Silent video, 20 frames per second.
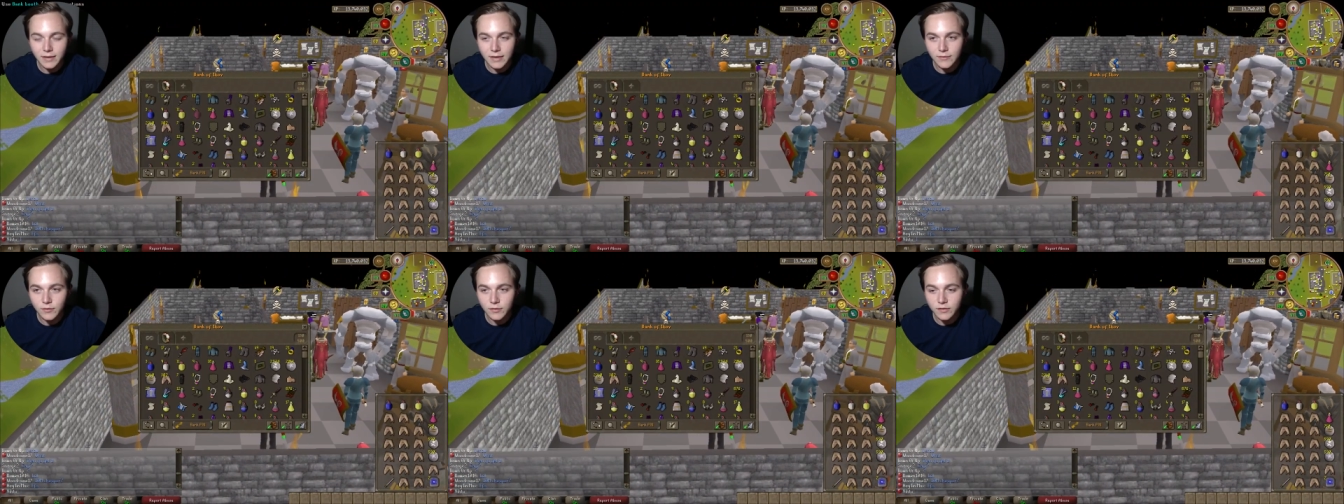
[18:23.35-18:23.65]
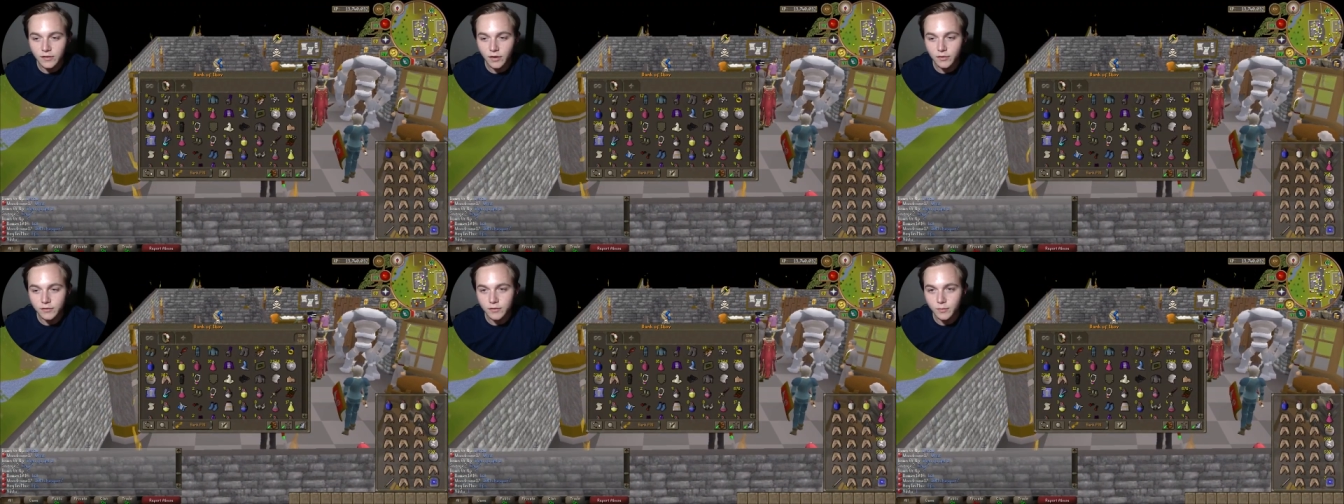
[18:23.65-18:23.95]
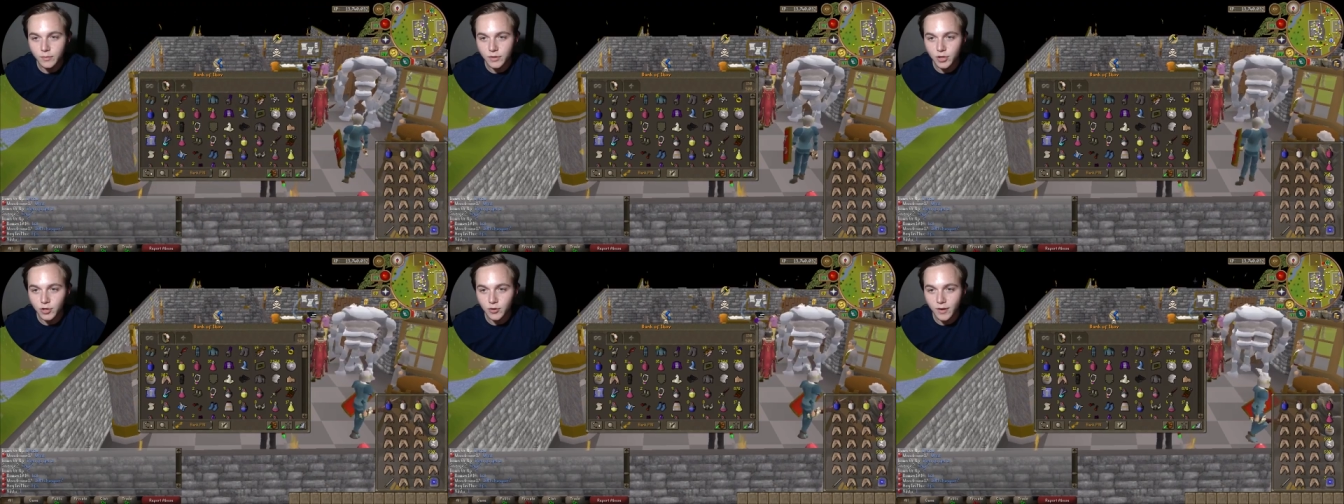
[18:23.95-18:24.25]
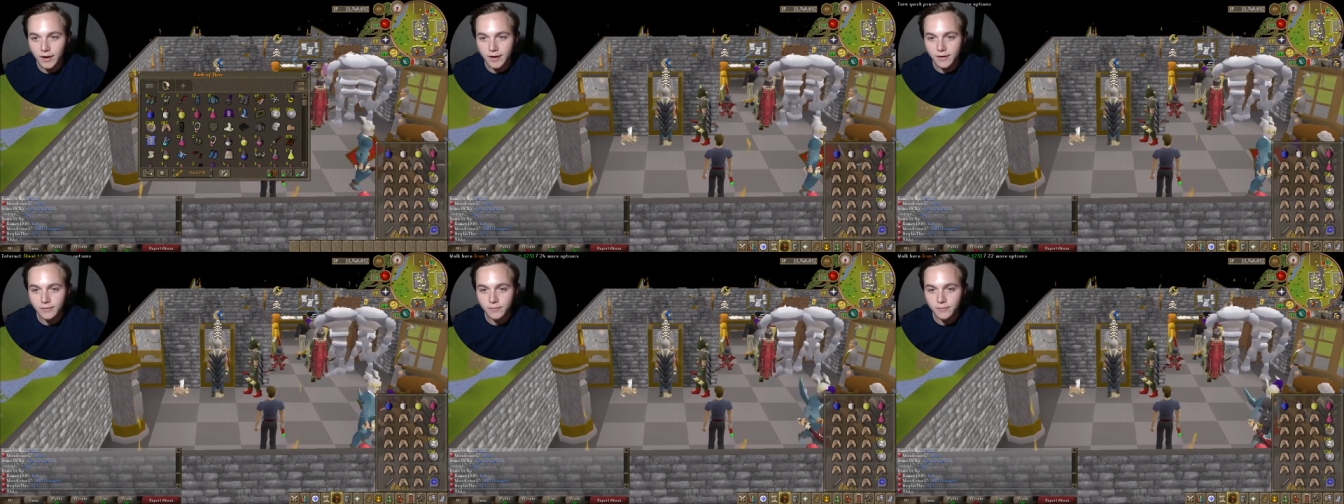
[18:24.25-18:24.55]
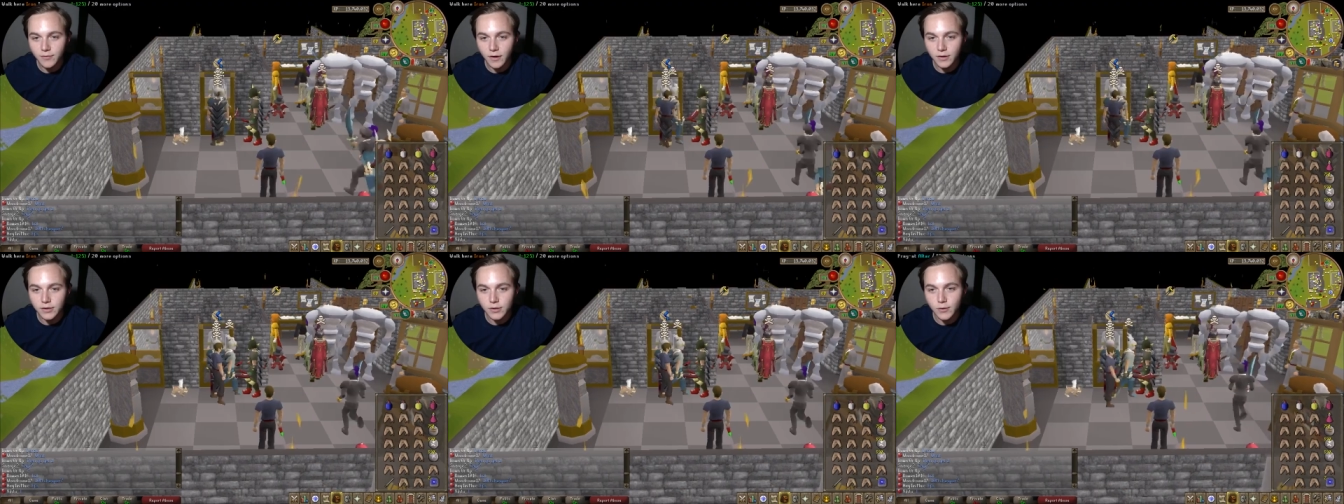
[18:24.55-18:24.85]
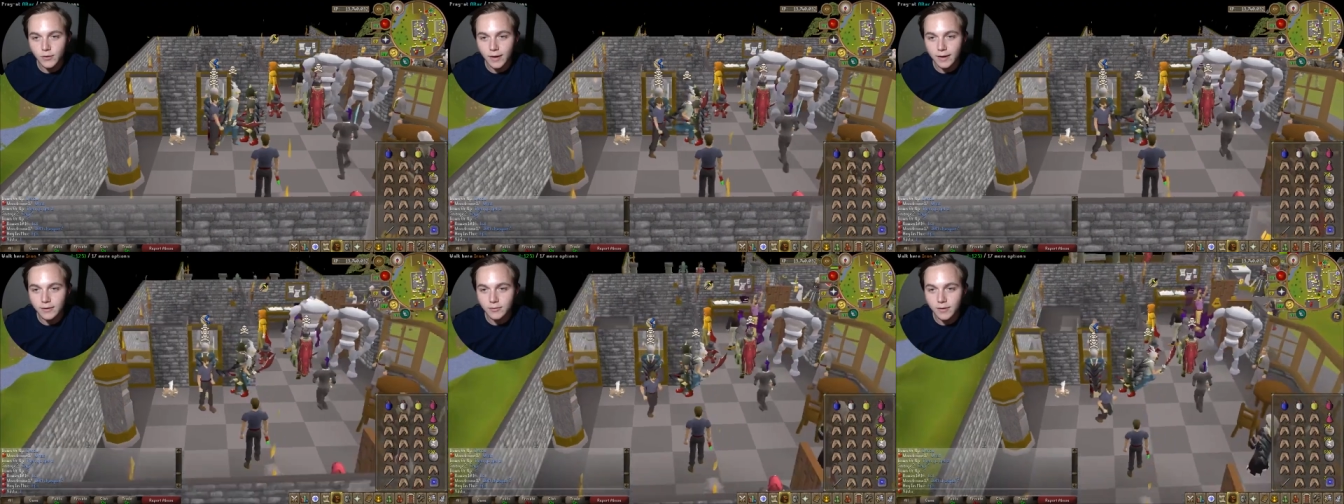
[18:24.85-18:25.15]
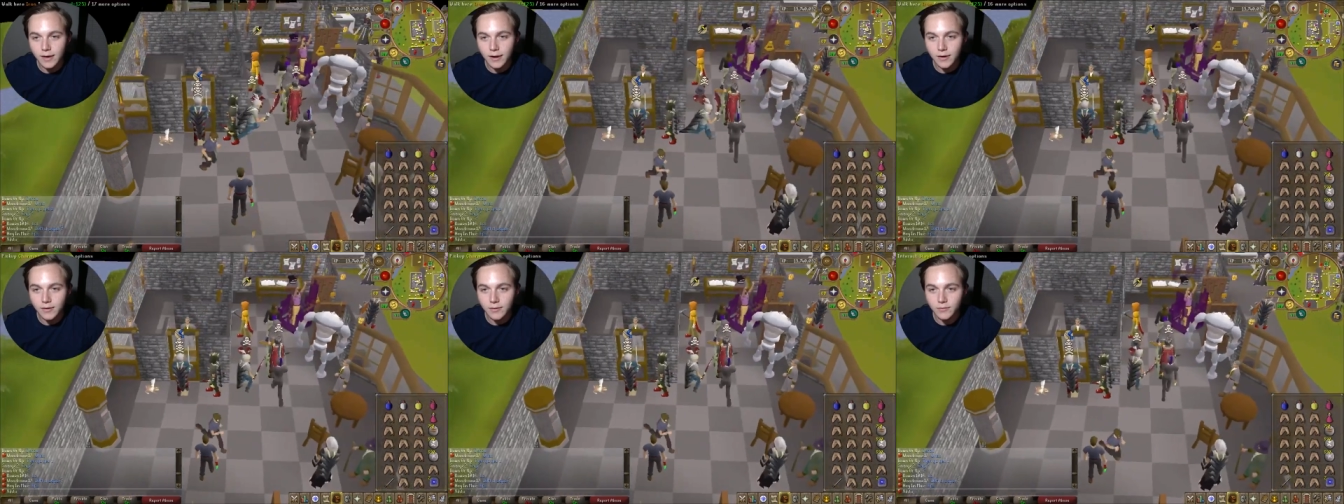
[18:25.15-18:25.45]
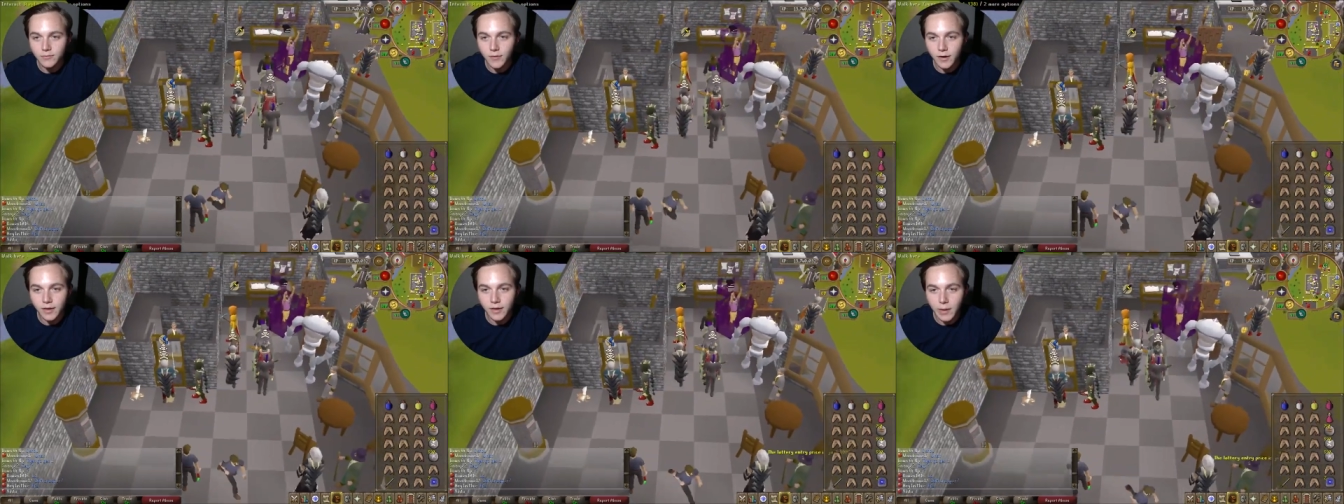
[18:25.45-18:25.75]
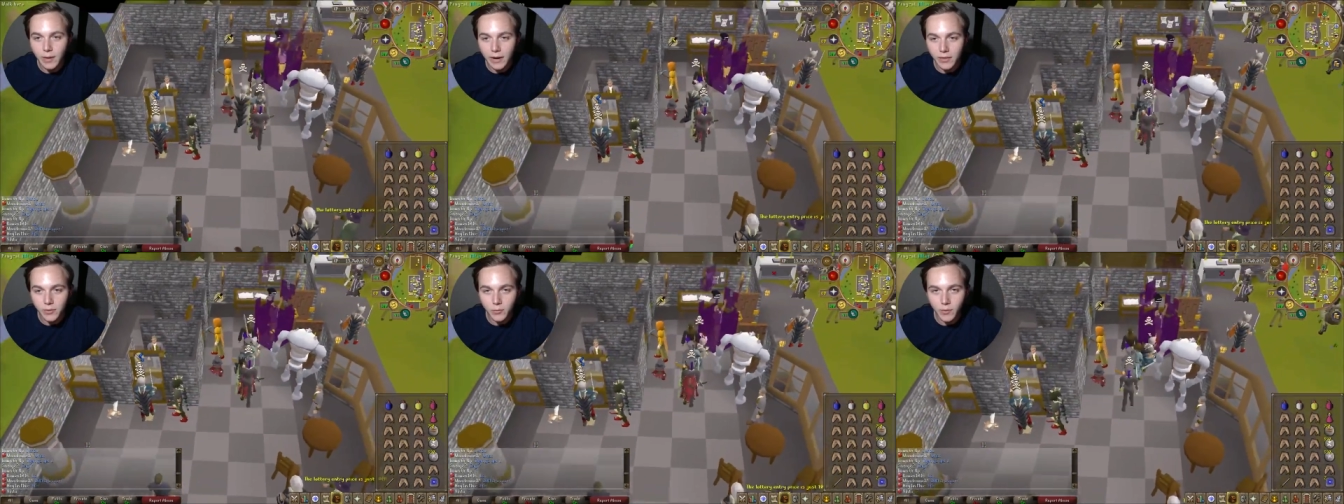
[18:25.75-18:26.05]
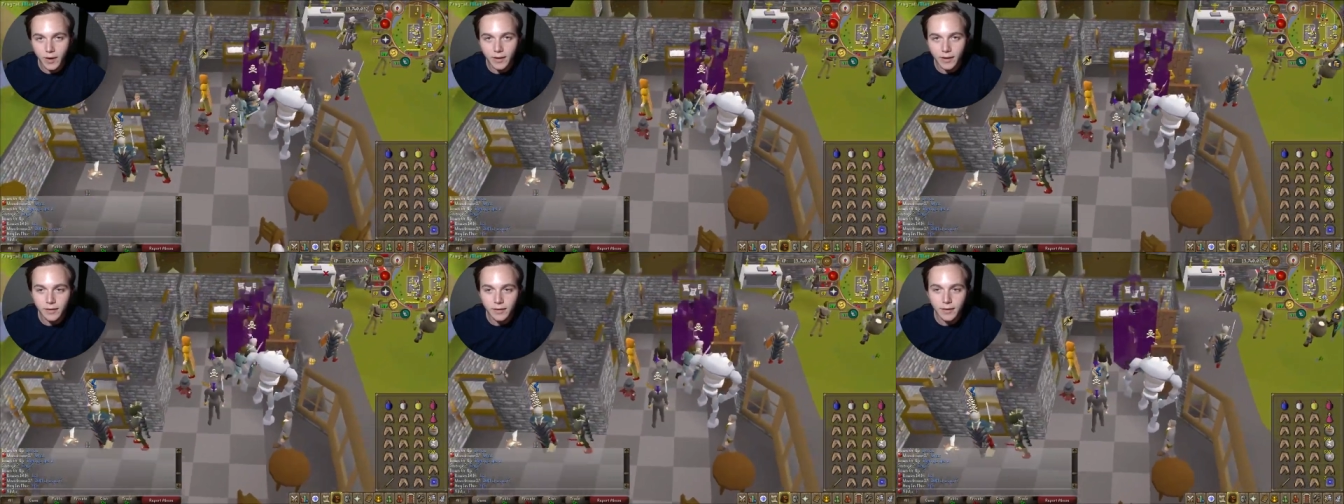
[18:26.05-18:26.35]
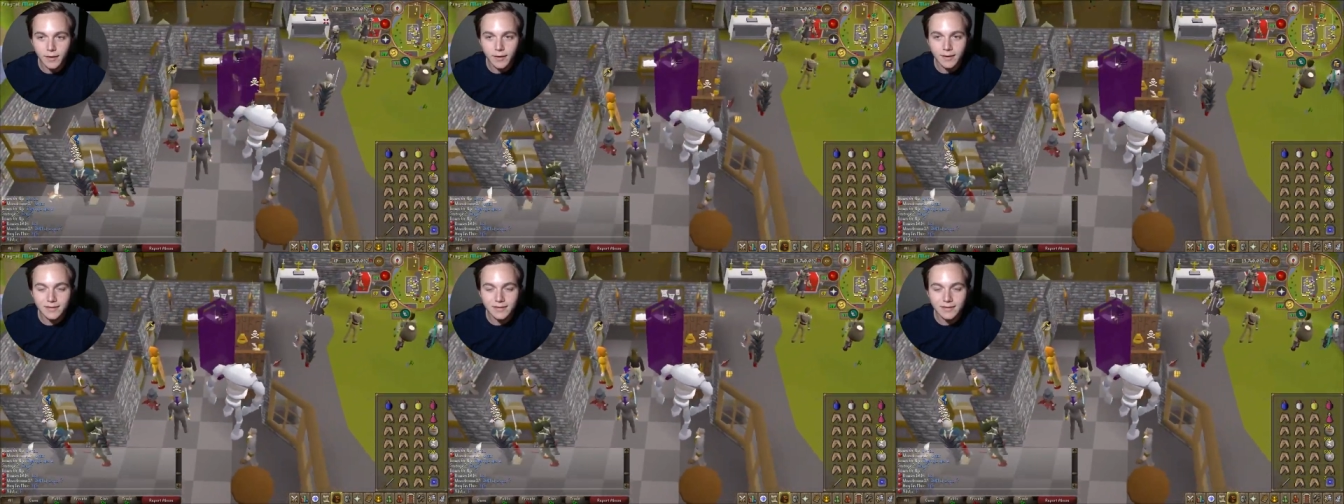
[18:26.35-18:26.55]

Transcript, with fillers: Give yourself something creative. Fuck you. I don't care. Fuck him either way.